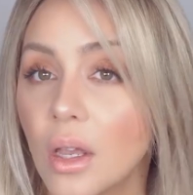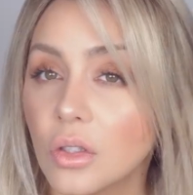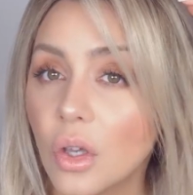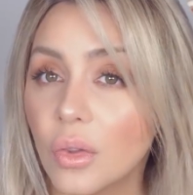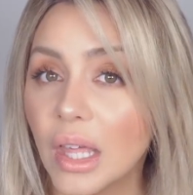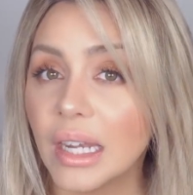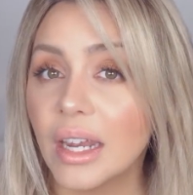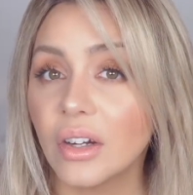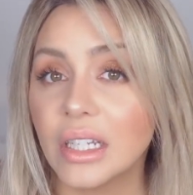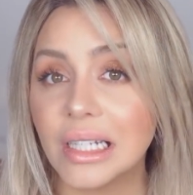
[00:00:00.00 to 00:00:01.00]
So that
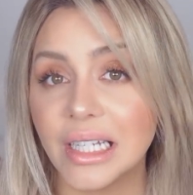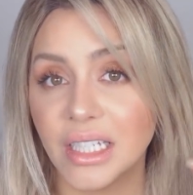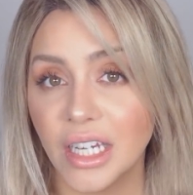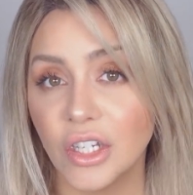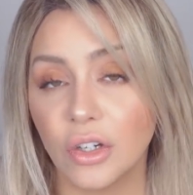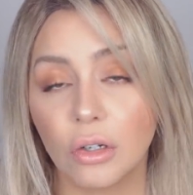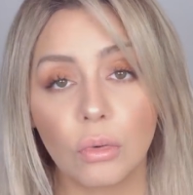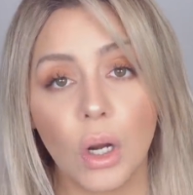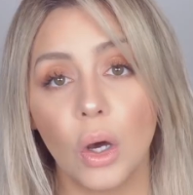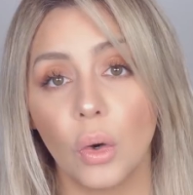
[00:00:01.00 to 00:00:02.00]
hair can continue to
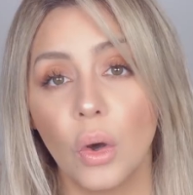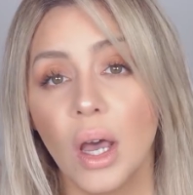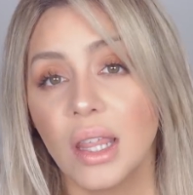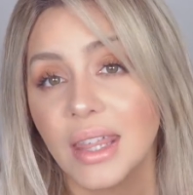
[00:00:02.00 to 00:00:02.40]
grow.